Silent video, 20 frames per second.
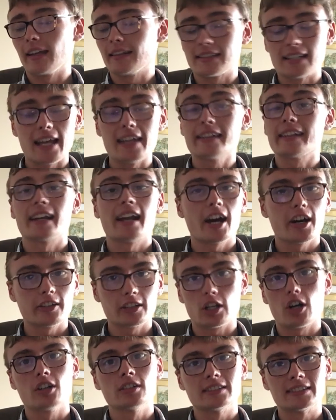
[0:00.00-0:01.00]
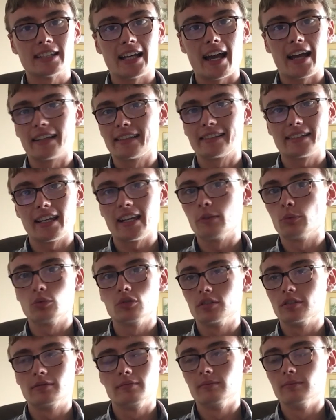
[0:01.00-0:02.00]
taken out of context, it
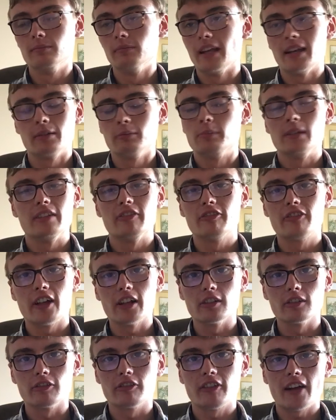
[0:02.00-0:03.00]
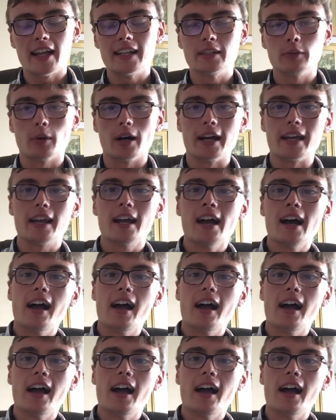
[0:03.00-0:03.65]
would it would be filth anyway.